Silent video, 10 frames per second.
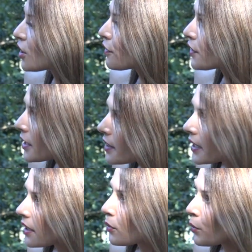off,
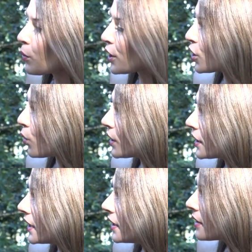then we want
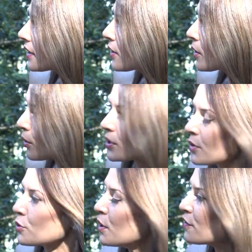equality.
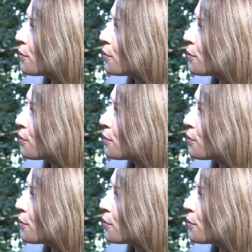Remove the